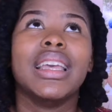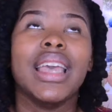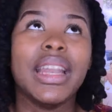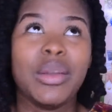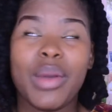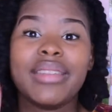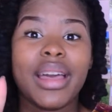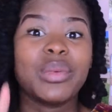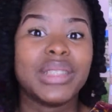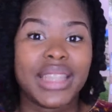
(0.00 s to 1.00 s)
Anyway,
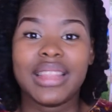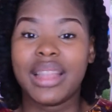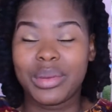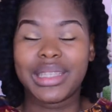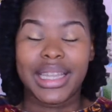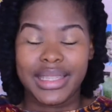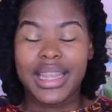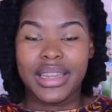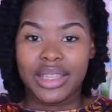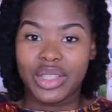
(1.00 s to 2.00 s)
that was then. That was like
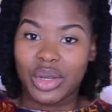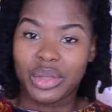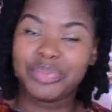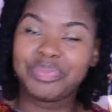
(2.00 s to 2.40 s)
10 years ago.